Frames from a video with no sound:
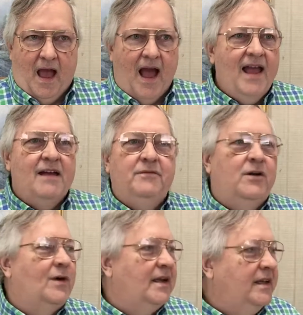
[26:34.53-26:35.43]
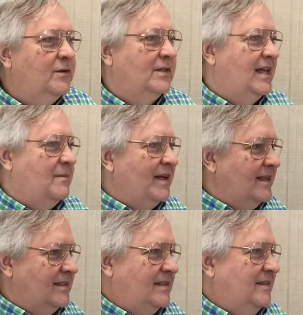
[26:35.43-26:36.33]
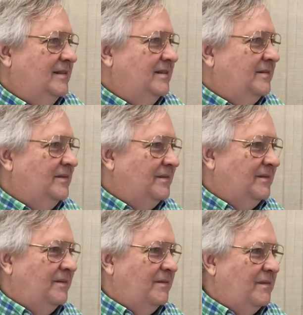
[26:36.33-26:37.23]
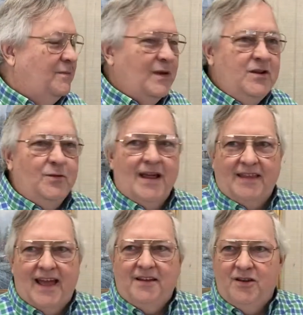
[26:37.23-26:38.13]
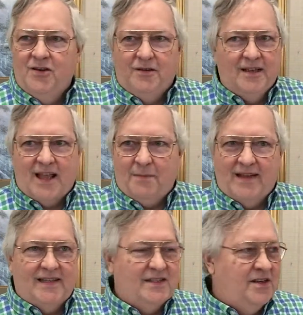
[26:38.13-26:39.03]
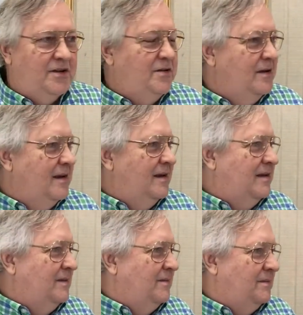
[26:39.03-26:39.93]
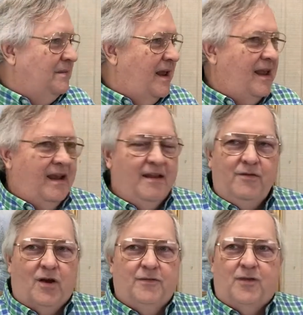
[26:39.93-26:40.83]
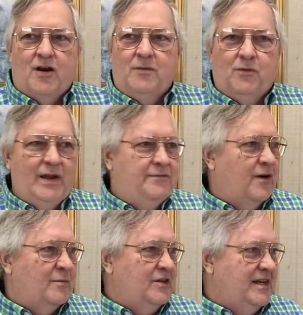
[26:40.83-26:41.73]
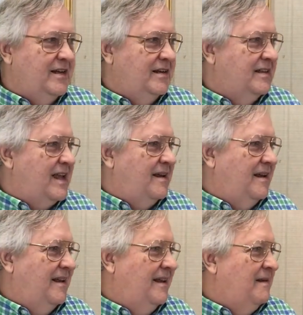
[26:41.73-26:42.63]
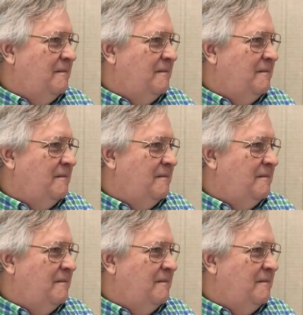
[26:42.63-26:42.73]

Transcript: I have no idea what that means. When you read that, do you, does that make sense to you? Any of y'all farmer, wheat farmers here? Does that?